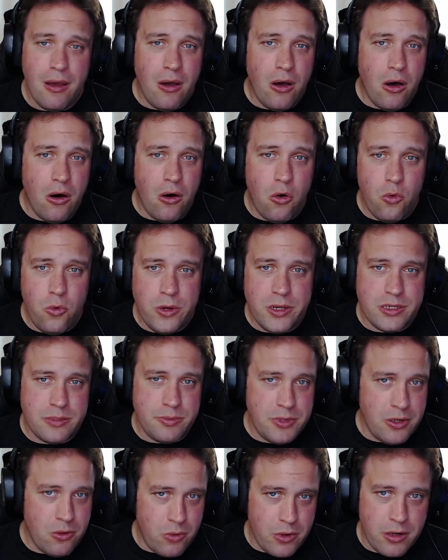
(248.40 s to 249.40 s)
always
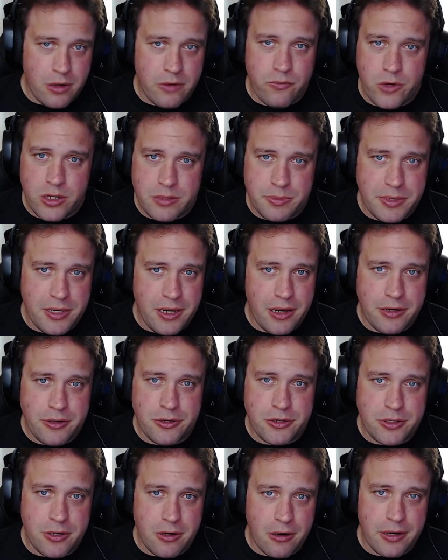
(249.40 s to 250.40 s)
be aware of what's behind
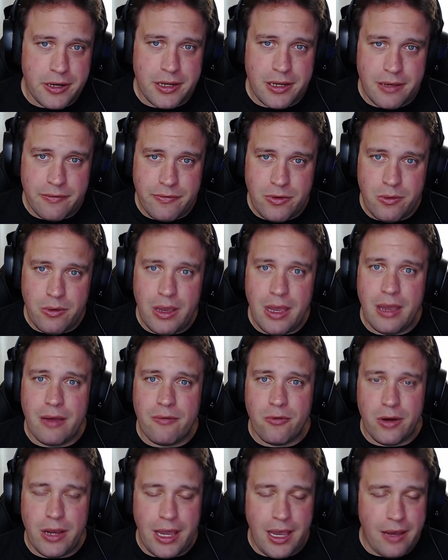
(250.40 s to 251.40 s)
your target if you
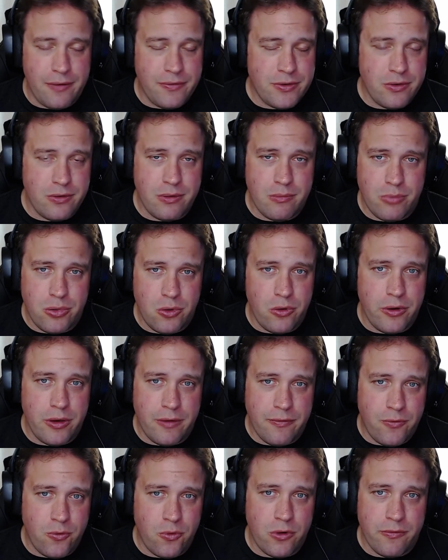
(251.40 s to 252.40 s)
ever have to employ a
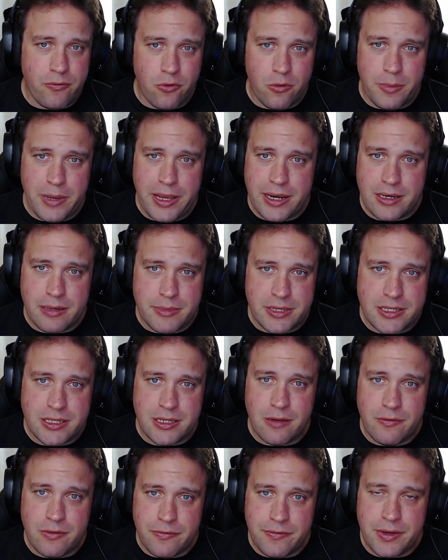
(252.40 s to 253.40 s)
44 Magnum in
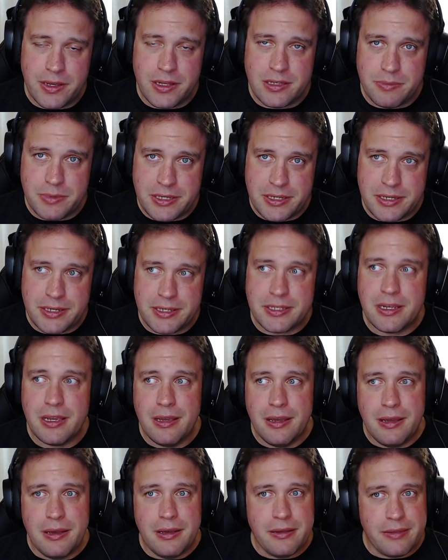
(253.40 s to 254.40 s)
self-defense because
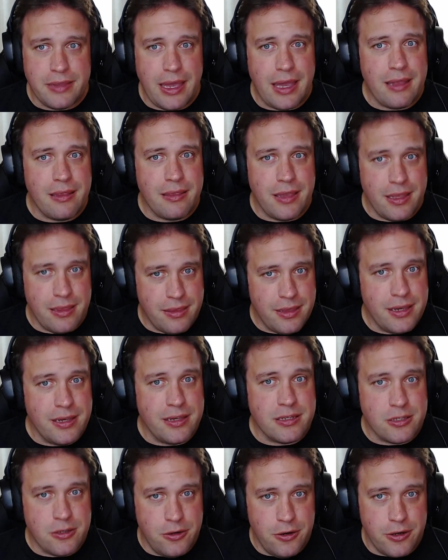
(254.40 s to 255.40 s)
that, that thing
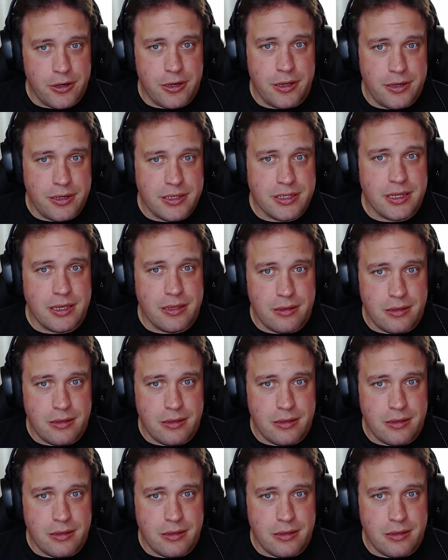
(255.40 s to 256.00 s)
is cooking, to say the